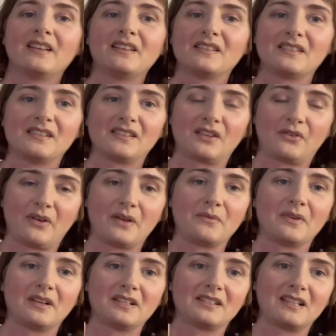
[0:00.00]
This is a great
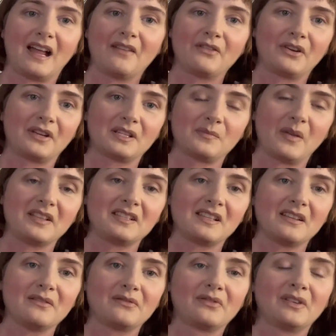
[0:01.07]
one. It's not very
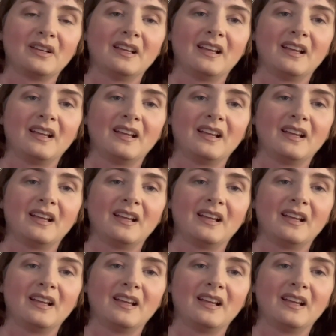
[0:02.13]
expensive.